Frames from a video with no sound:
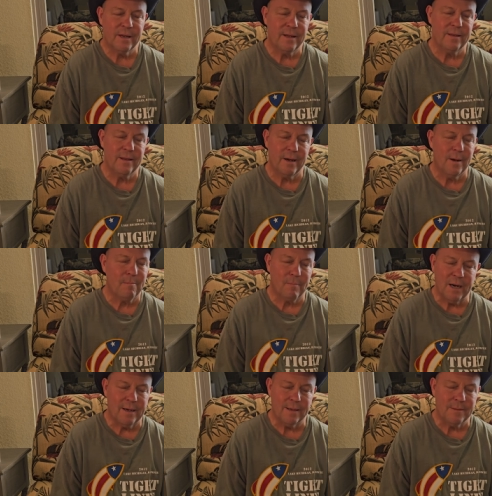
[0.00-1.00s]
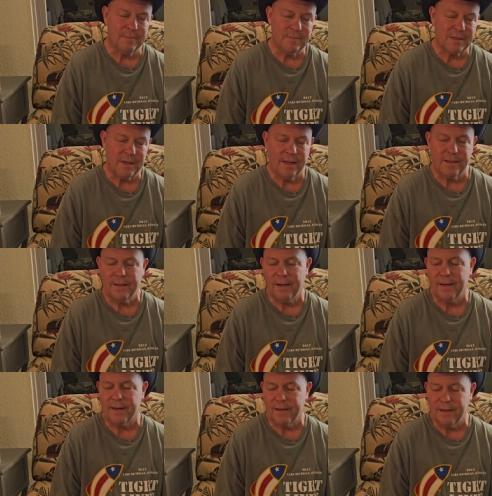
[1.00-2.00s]
and their bombs and
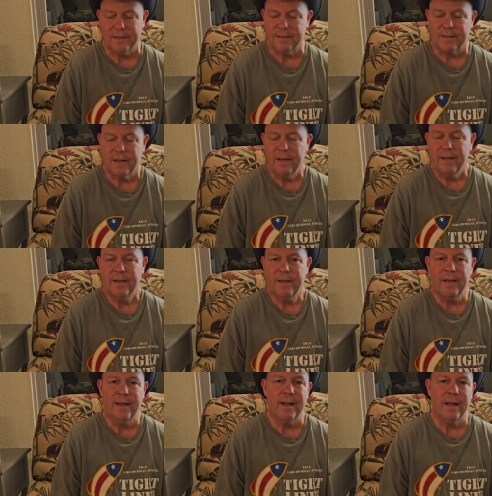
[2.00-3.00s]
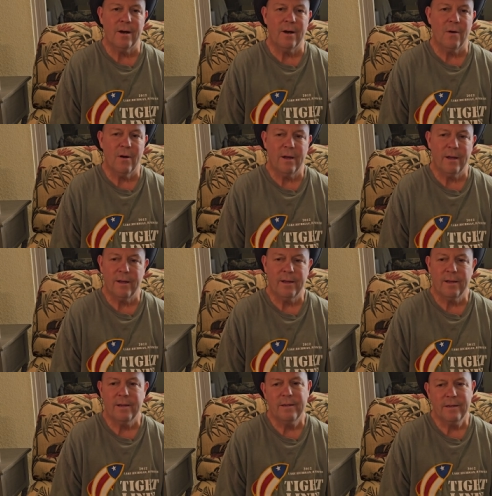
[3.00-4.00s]
their guns. Idio
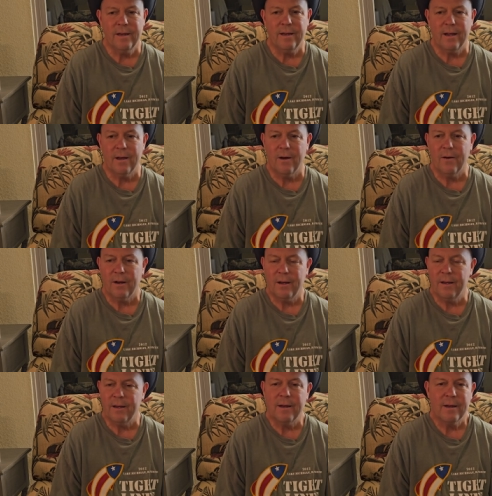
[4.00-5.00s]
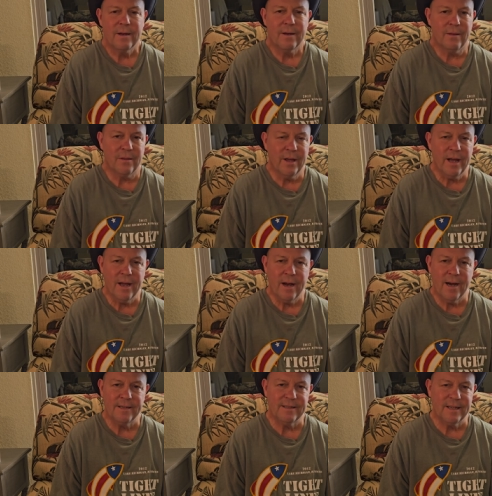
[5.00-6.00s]
hey, they
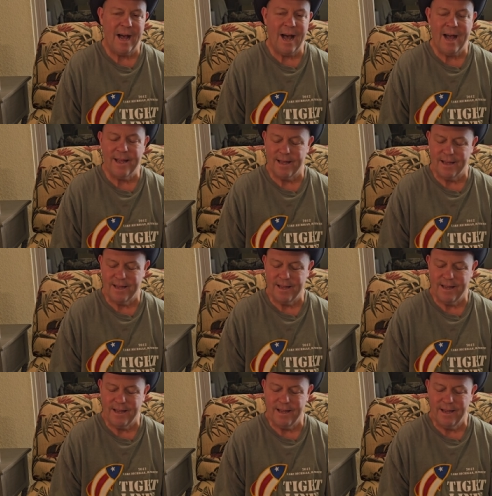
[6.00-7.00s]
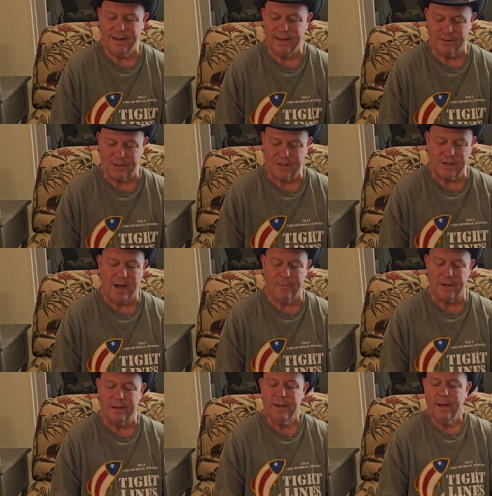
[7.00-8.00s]
are dying. A
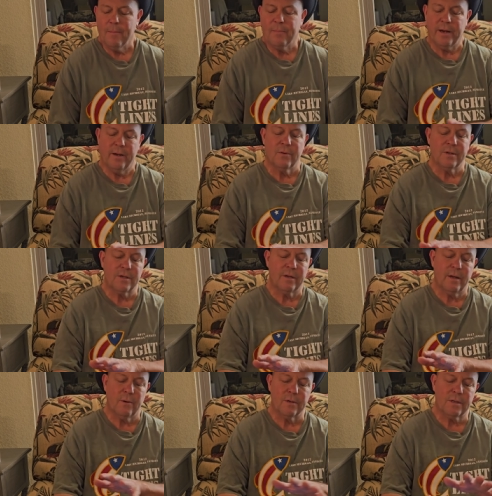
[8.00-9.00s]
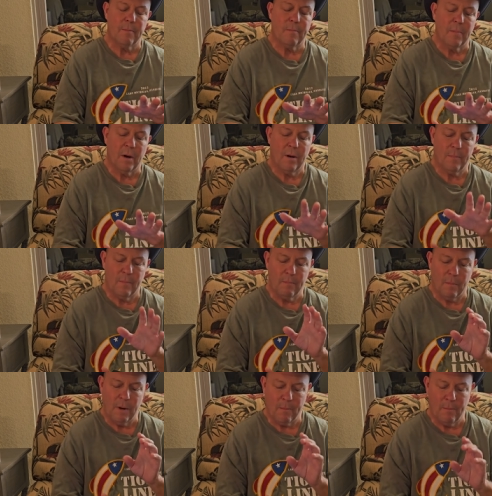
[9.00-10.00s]
zombie. But it was
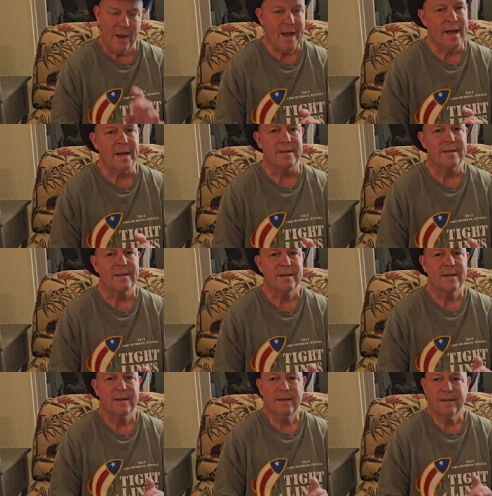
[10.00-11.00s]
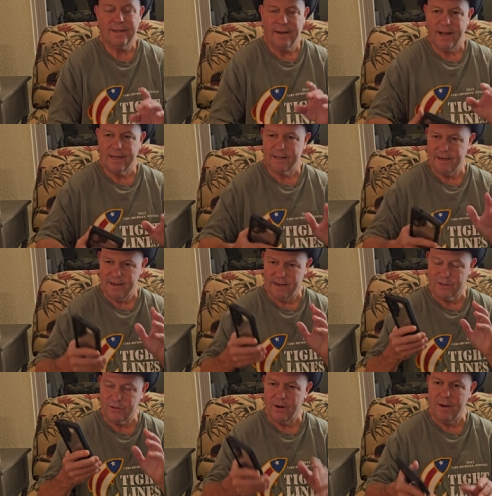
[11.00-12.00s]
a band that actually
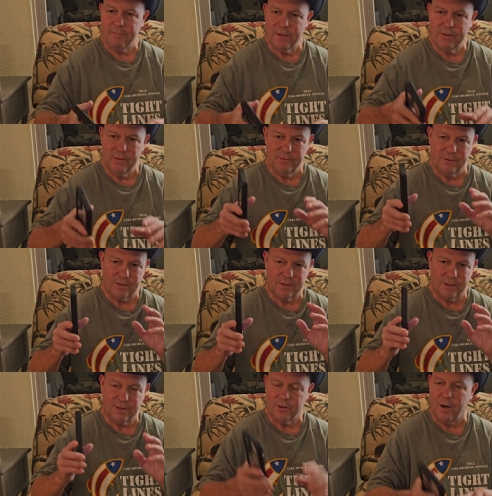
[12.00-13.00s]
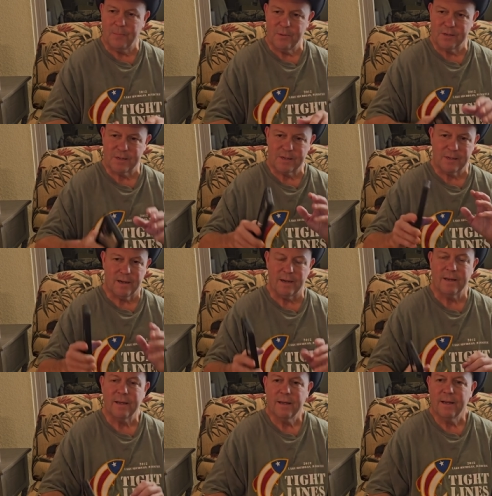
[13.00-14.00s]
had trombones, trumpets. Of